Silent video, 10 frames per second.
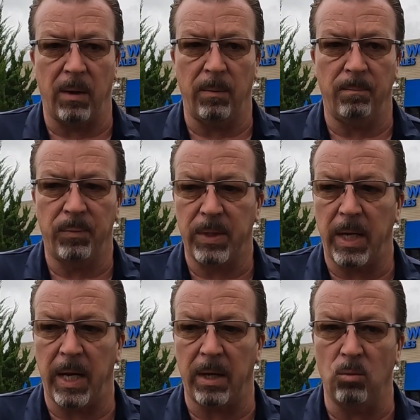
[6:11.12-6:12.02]
out,
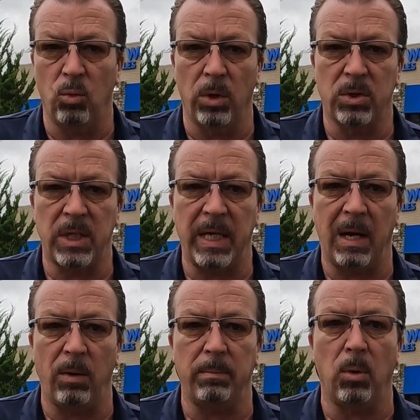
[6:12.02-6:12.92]
and we'll see
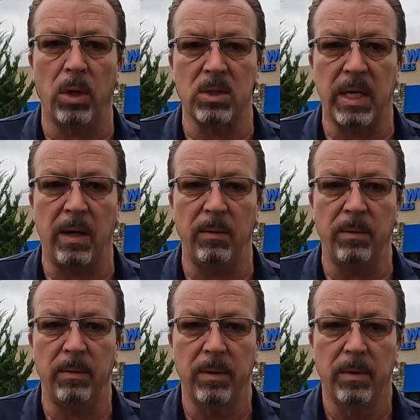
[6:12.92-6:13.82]
how it boils
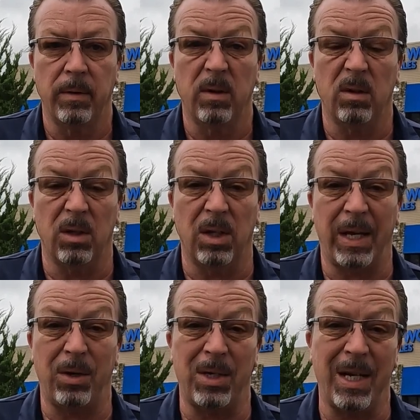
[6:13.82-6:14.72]
down
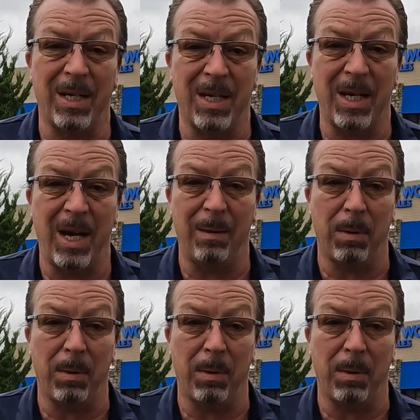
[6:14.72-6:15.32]
later at the end of the day.